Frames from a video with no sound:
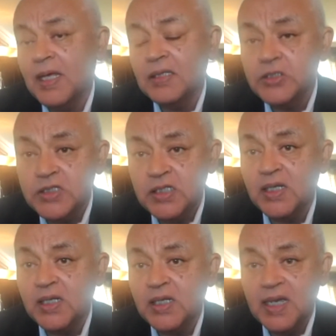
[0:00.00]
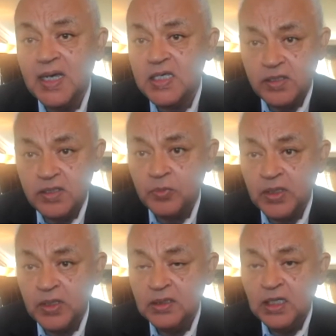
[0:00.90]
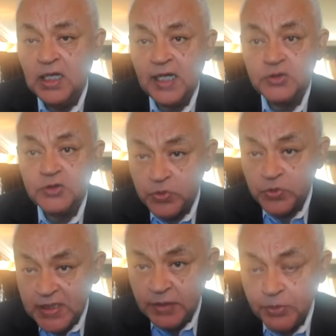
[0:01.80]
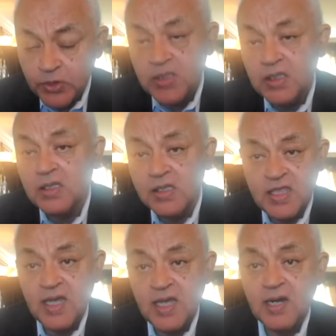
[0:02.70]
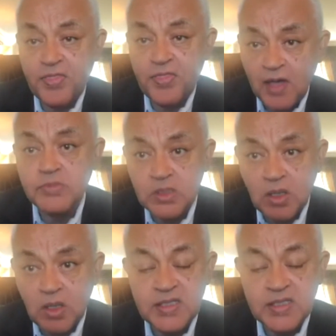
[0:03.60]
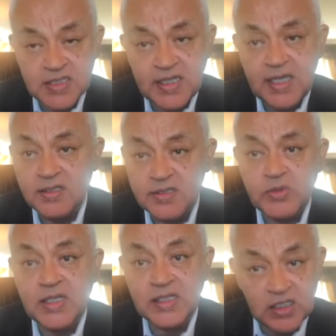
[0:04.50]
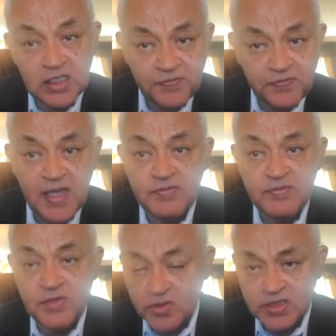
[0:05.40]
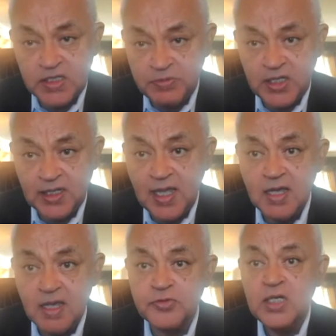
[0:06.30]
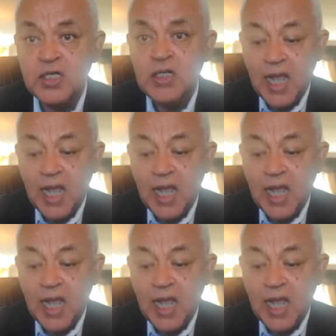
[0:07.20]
plan to demonize Ethiopia and to really put their thumbs on the scale so that it favors TPLF,